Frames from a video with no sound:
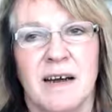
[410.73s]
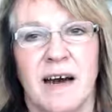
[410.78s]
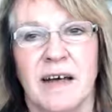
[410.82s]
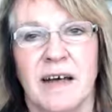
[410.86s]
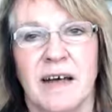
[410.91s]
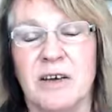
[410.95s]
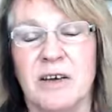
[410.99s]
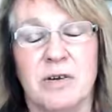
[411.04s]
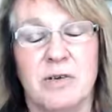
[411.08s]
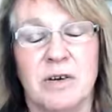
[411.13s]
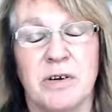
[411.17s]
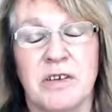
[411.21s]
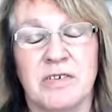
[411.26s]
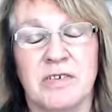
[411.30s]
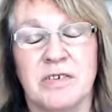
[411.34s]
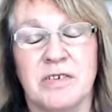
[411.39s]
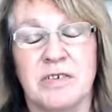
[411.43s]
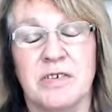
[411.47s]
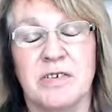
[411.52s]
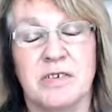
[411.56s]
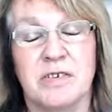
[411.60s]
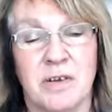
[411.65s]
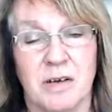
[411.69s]
And the
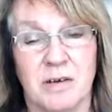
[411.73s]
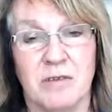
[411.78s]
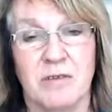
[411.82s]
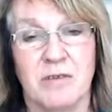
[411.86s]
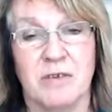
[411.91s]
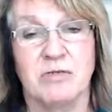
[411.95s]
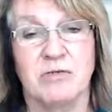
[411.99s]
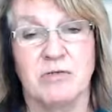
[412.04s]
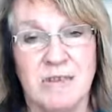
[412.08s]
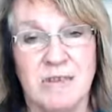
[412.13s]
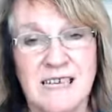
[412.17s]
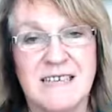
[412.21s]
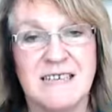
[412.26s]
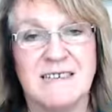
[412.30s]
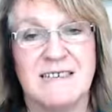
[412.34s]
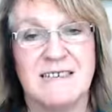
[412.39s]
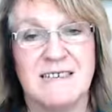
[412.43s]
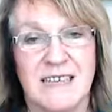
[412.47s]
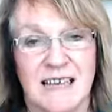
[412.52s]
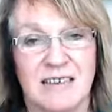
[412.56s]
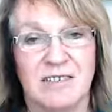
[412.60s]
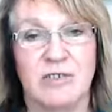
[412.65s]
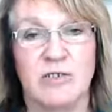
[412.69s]
audience is just
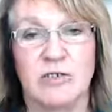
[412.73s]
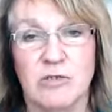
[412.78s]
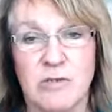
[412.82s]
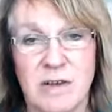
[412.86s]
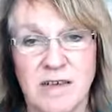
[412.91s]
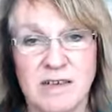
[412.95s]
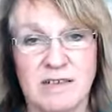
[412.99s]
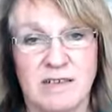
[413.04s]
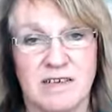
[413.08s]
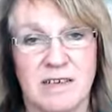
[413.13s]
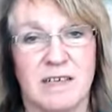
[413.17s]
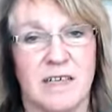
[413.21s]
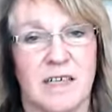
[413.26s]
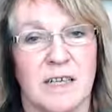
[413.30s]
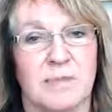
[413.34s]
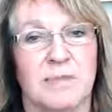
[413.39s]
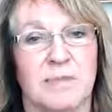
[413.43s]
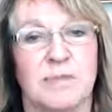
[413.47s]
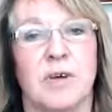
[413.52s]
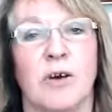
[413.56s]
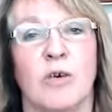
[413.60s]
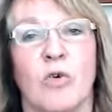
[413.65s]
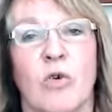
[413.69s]
it's grating on
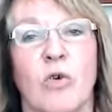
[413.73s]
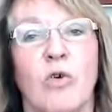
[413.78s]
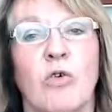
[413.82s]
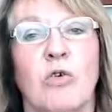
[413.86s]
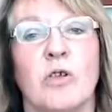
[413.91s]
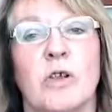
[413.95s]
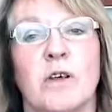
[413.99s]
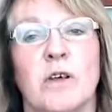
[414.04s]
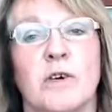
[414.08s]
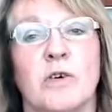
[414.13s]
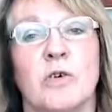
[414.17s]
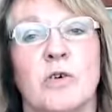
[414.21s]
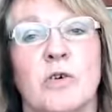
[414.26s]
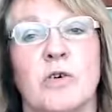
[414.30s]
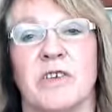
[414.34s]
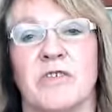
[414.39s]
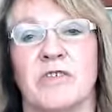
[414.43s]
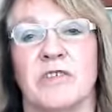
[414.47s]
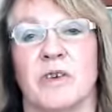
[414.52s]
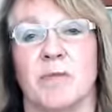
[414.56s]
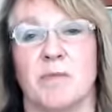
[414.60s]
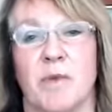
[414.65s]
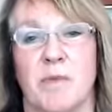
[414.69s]
them. So all the
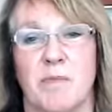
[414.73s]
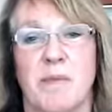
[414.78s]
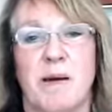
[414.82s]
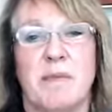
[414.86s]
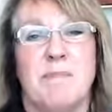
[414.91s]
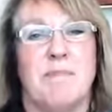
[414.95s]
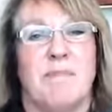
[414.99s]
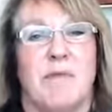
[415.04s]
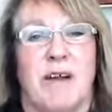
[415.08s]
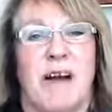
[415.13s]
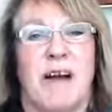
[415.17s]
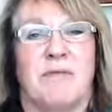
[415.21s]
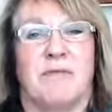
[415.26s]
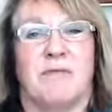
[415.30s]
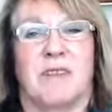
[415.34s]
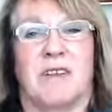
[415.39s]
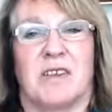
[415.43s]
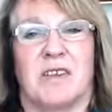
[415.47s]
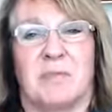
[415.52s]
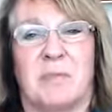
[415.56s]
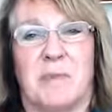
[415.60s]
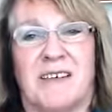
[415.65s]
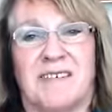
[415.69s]
audience can remember after
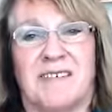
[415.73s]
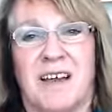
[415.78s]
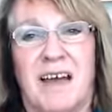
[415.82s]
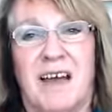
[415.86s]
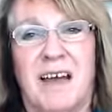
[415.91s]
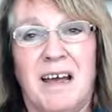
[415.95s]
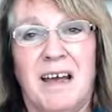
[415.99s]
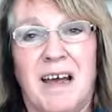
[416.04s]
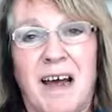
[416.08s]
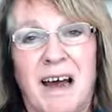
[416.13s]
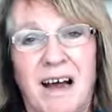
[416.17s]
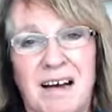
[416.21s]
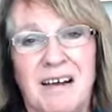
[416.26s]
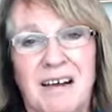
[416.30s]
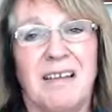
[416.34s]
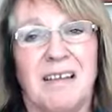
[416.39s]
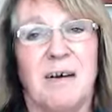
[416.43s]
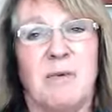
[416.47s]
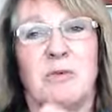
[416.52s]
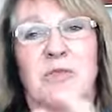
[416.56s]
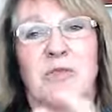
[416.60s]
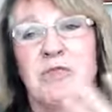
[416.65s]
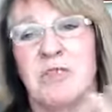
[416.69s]
the speech, oh,
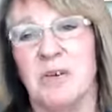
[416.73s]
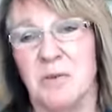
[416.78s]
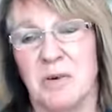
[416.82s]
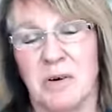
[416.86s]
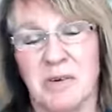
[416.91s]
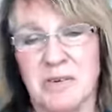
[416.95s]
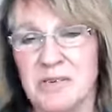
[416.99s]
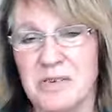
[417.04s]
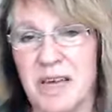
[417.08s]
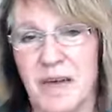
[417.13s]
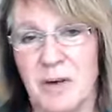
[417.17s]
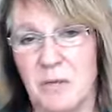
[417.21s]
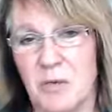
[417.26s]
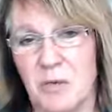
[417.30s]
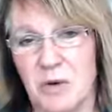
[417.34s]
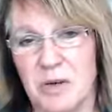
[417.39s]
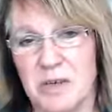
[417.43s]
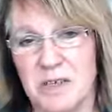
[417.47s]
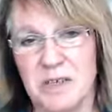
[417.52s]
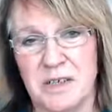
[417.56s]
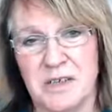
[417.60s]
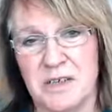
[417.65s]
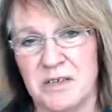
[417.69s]
that was the one who kept
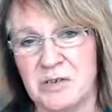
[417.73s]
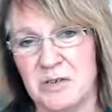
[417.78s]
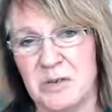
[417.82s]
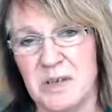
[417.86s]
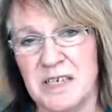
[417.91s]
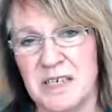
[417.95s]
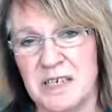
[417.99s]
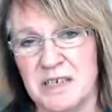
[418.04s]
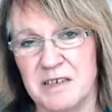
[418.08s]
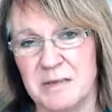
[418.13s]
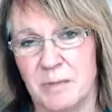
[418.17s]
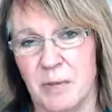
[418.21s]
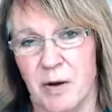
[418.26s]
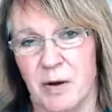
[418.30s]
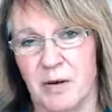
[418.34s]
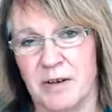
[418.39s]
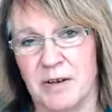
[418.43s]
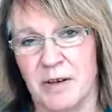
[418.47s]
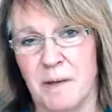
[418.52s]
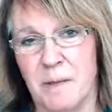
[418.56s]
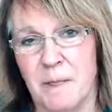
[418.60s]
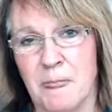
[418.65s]
walking on the squeaky spot.